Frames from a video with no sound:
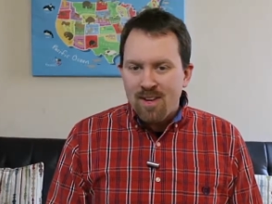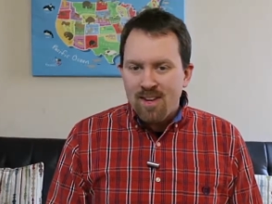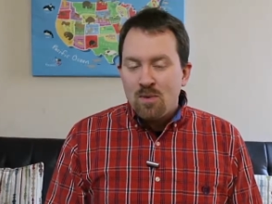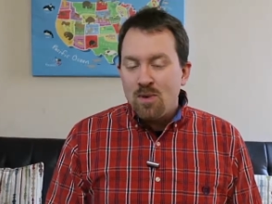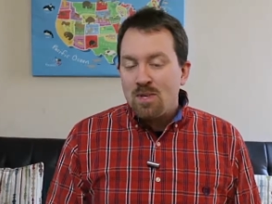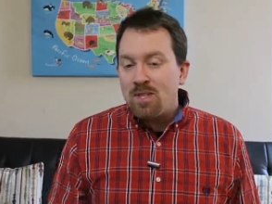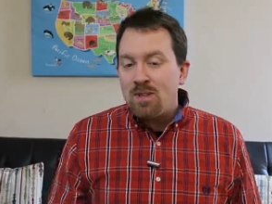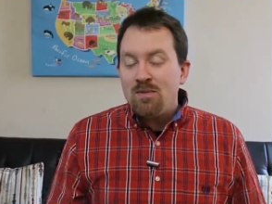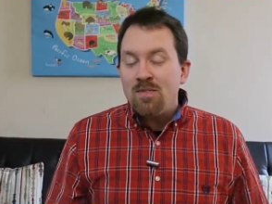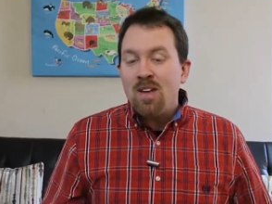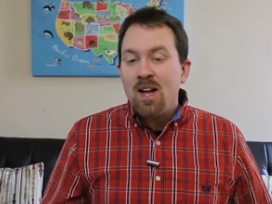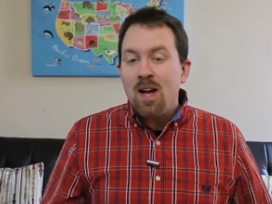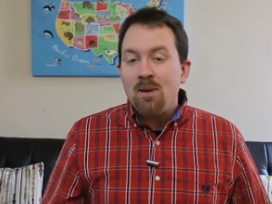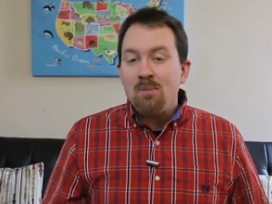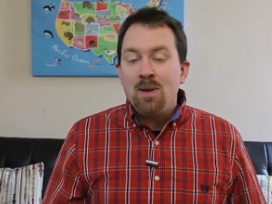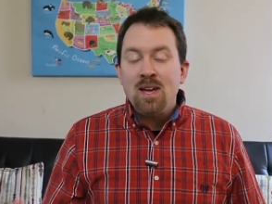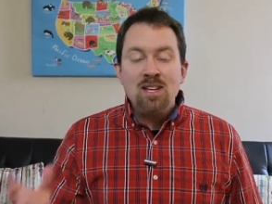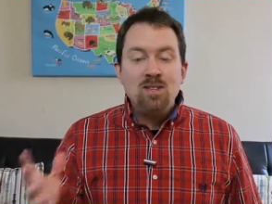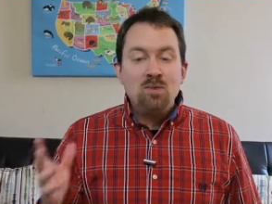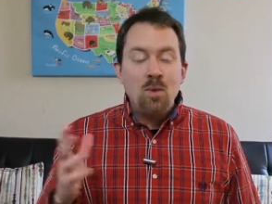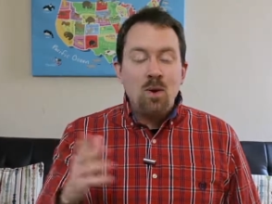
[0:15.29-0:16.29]
What's up
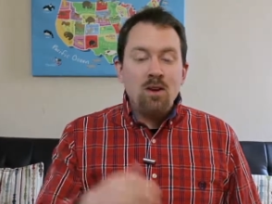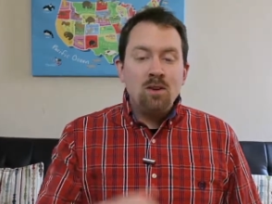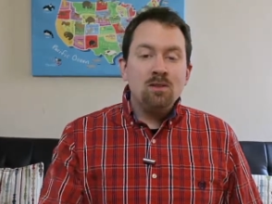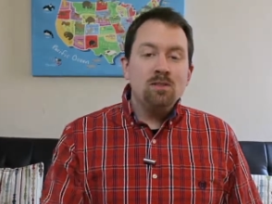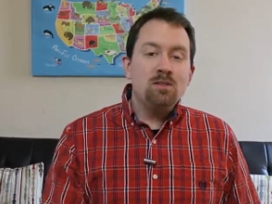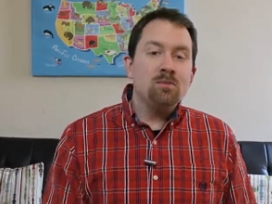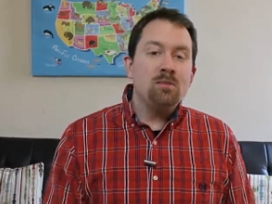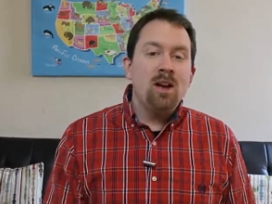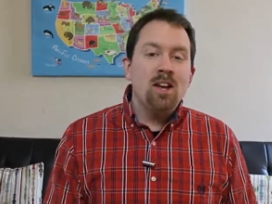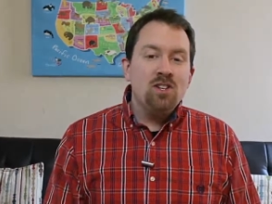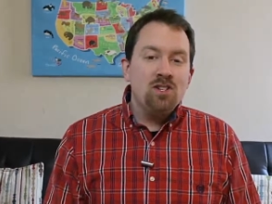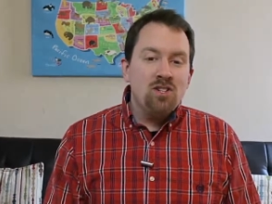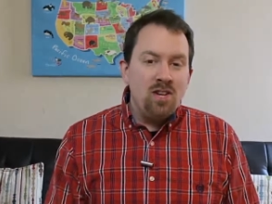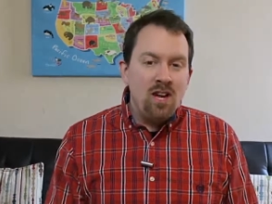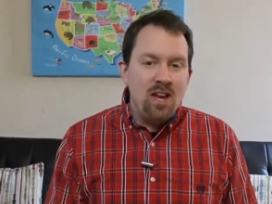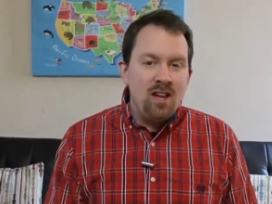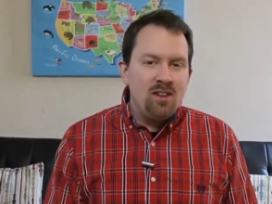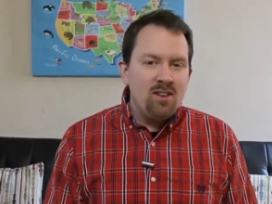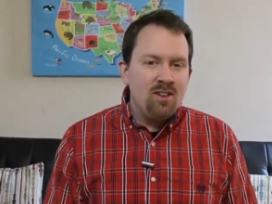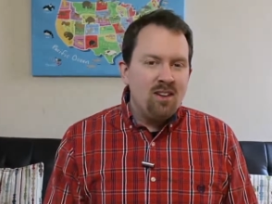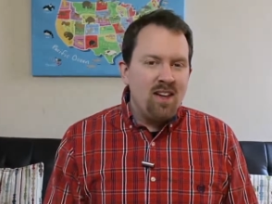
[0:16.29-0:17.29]
VIPs? Welcome to my
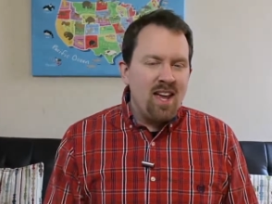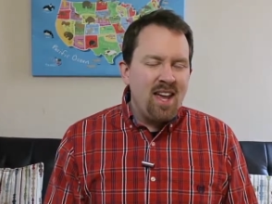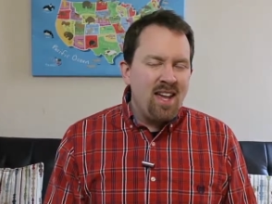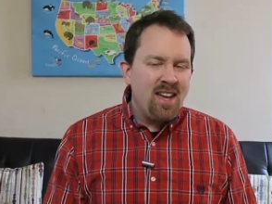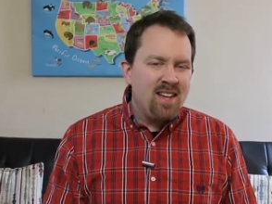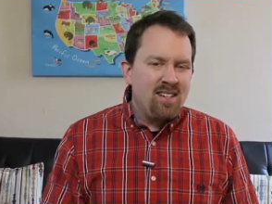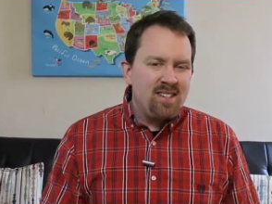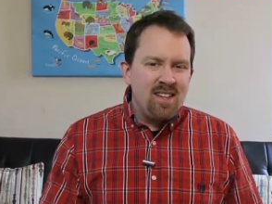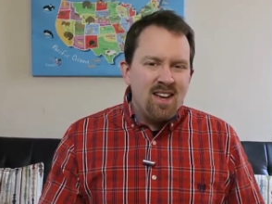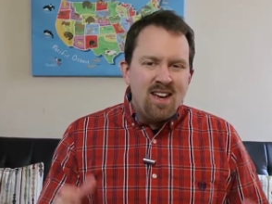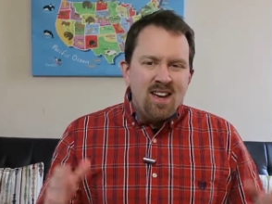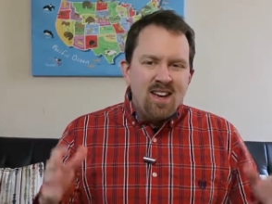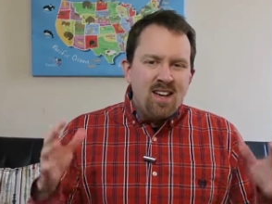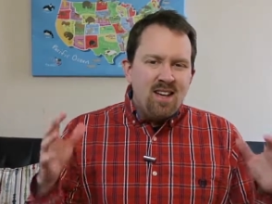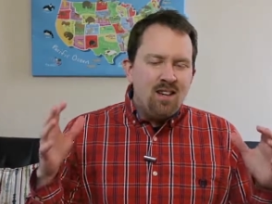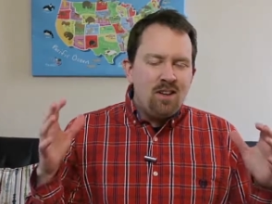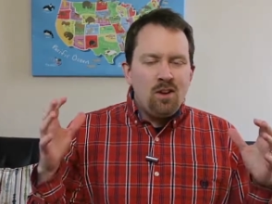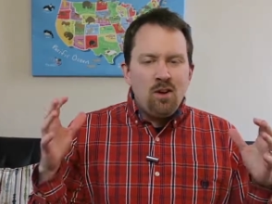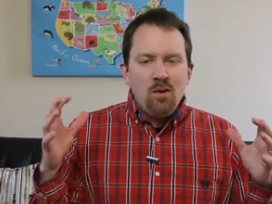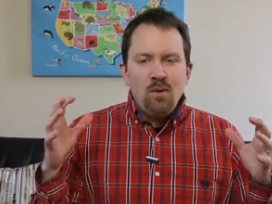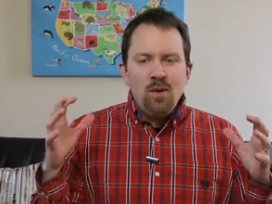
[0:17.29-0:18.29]
channel. And
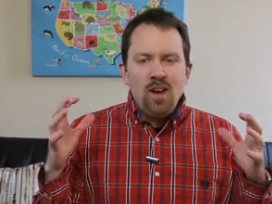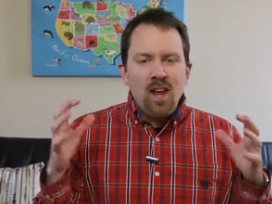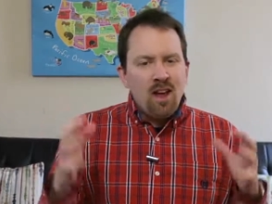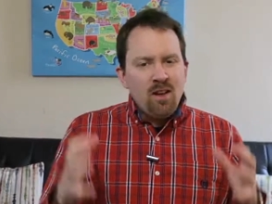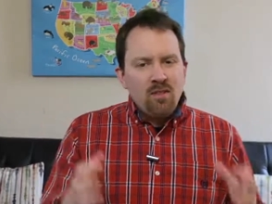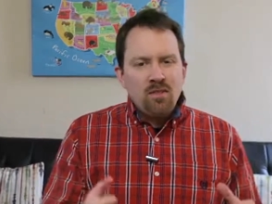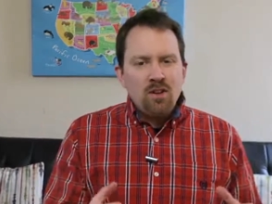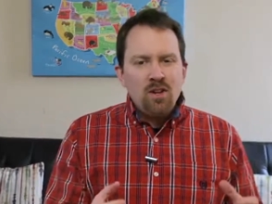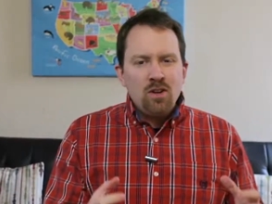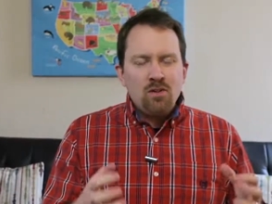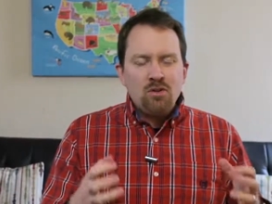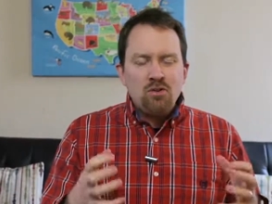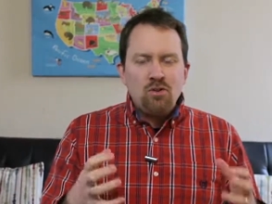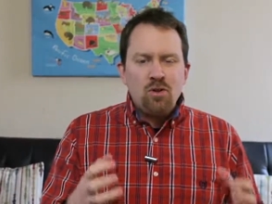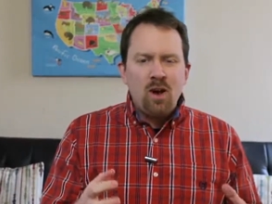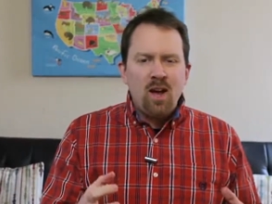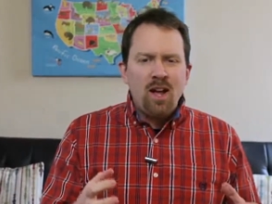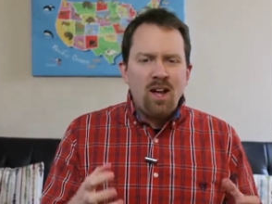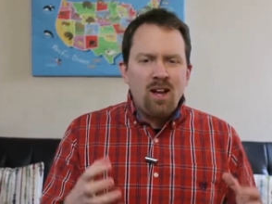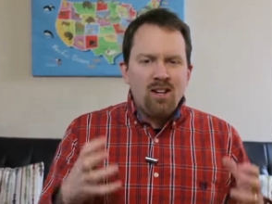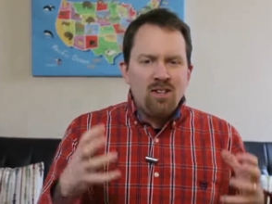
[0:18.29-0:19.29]
you know, whenever you're
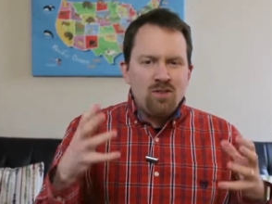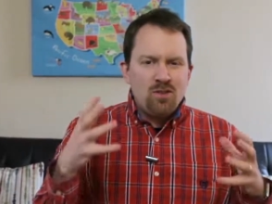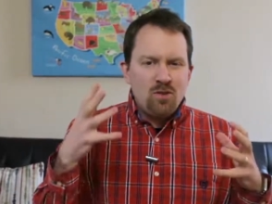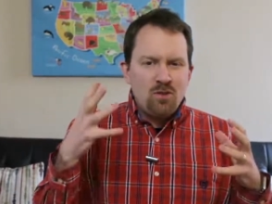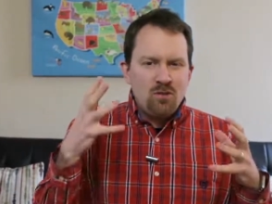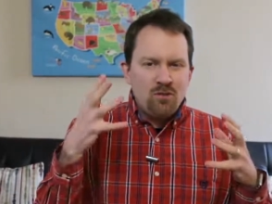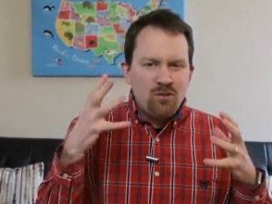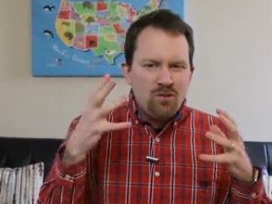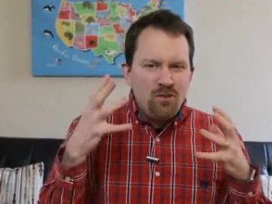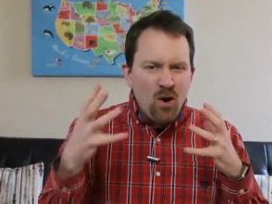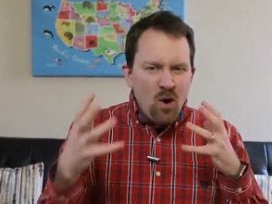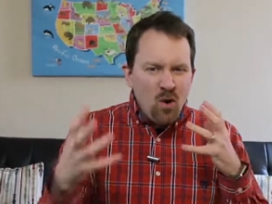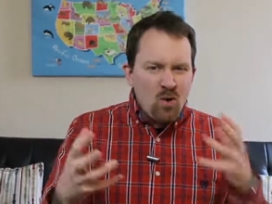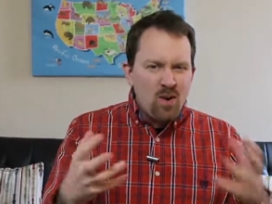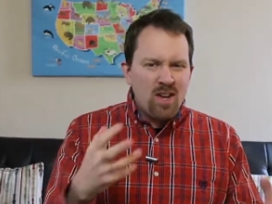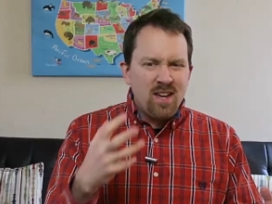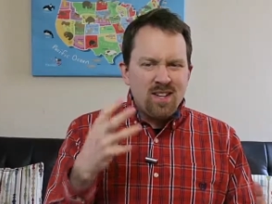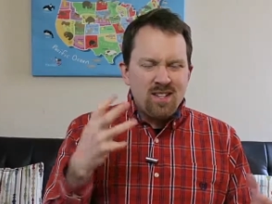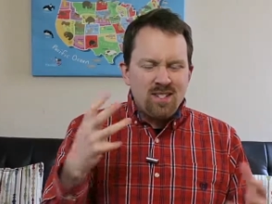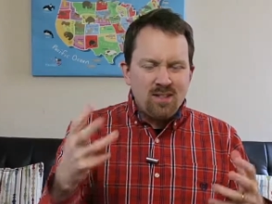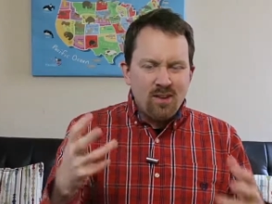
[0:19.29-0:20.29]
trying to
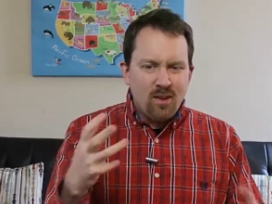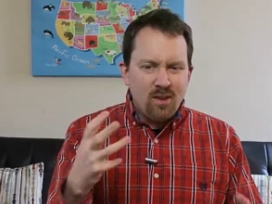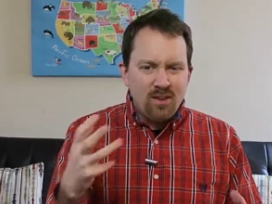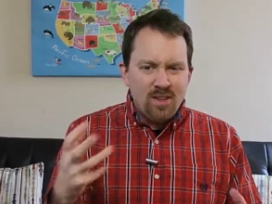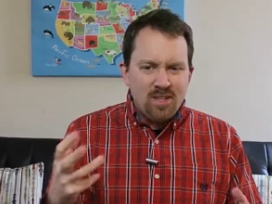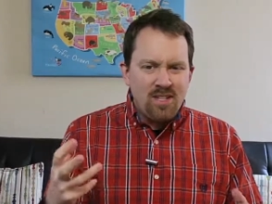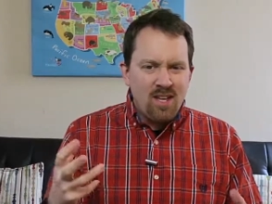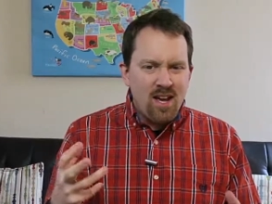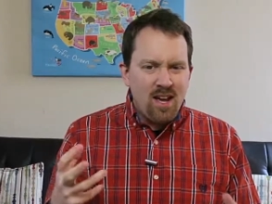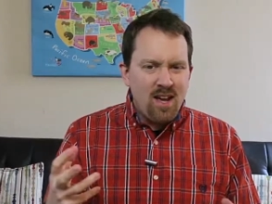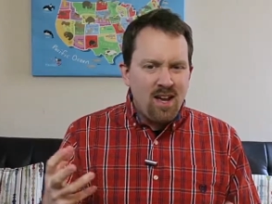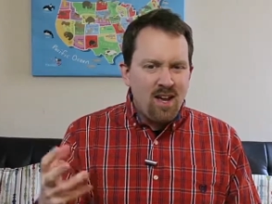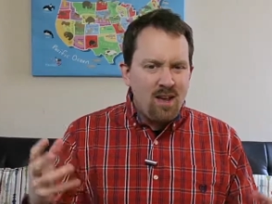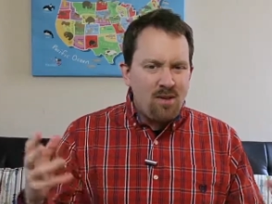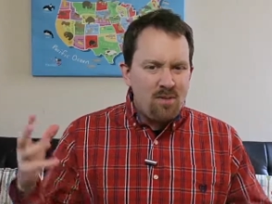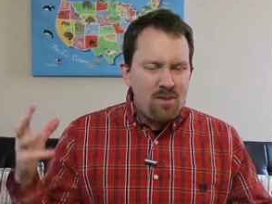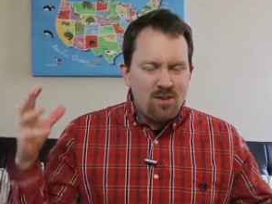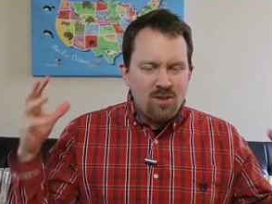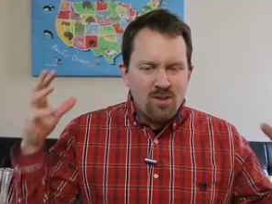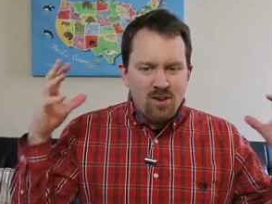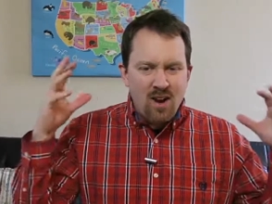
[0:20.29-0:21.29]
focus all the
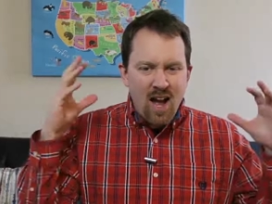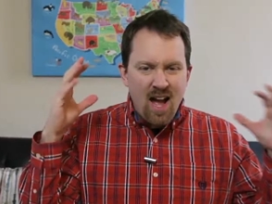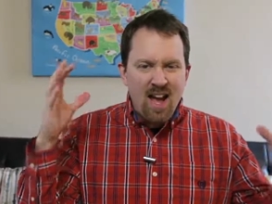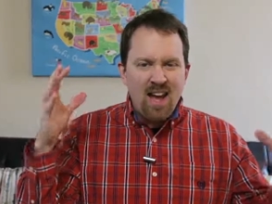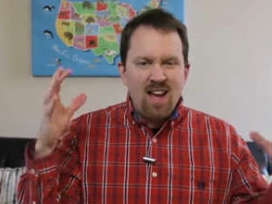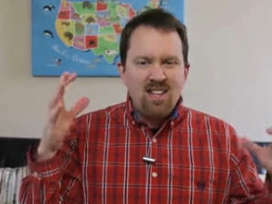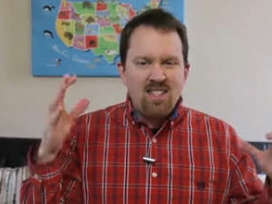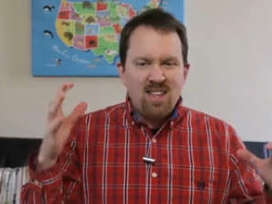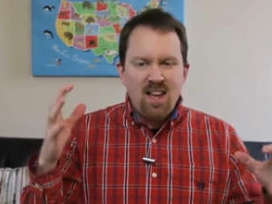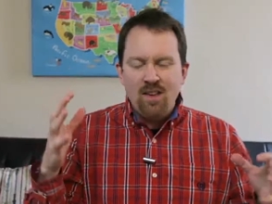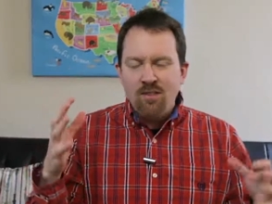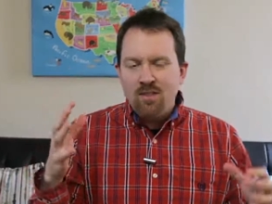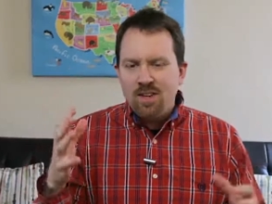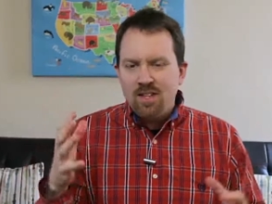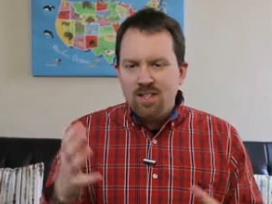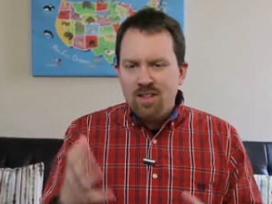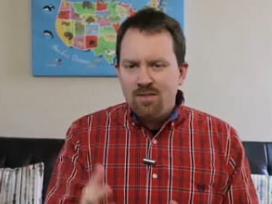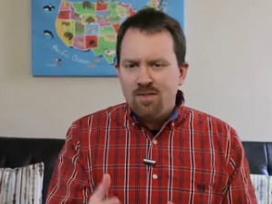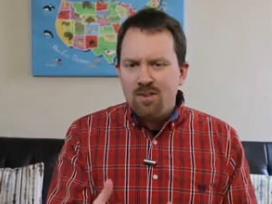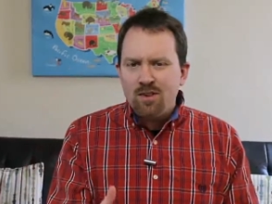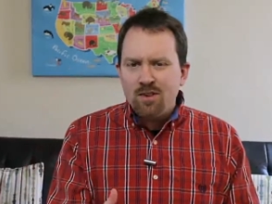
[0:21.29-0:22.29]
time and your eyes having
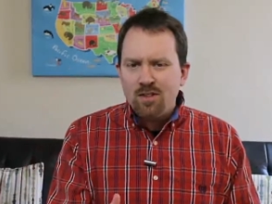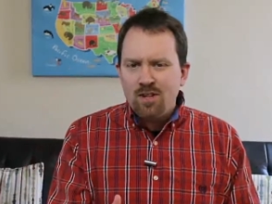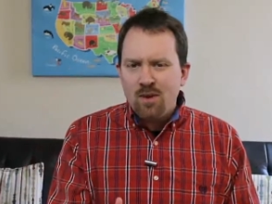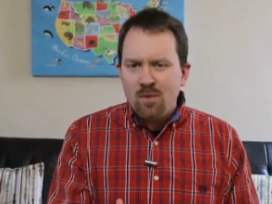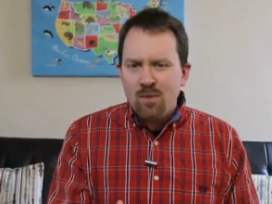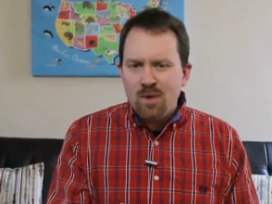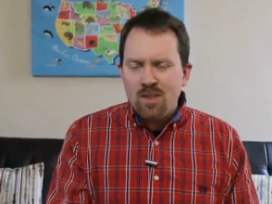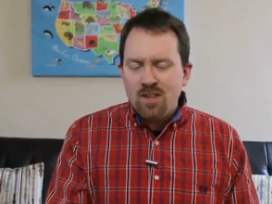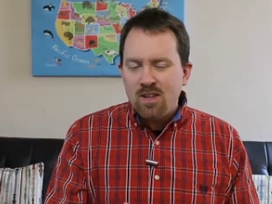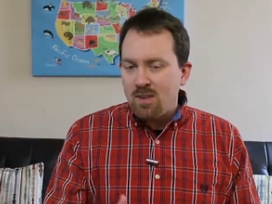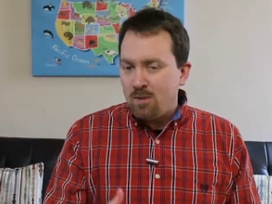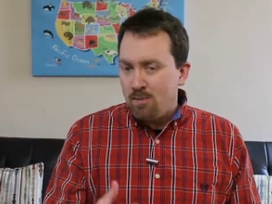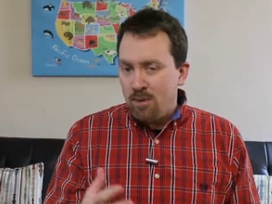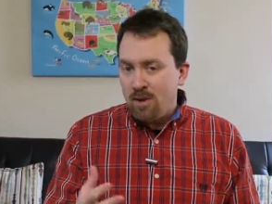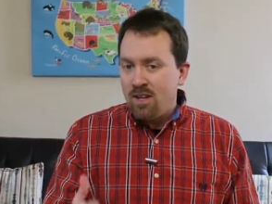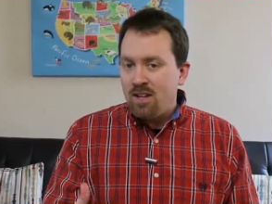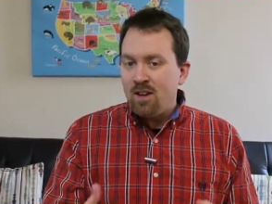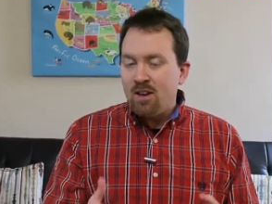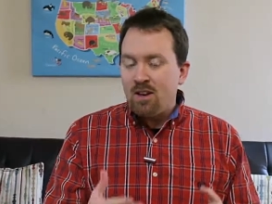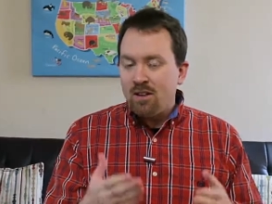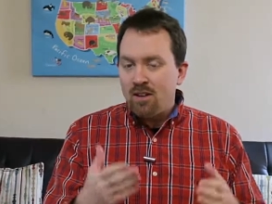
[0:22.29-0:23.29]
difficulty with it,
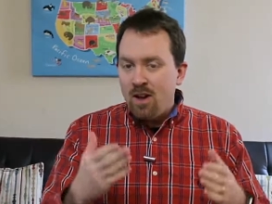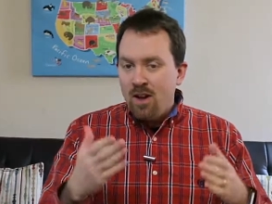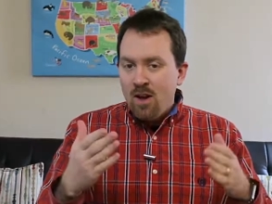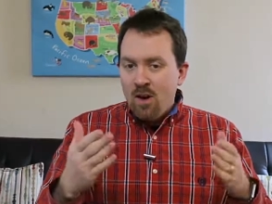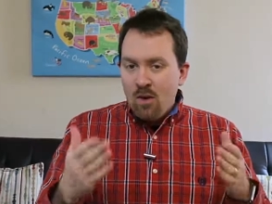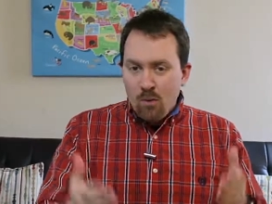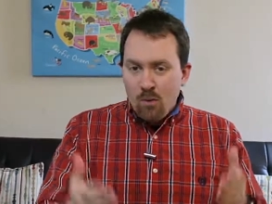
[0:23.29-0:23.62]
depending on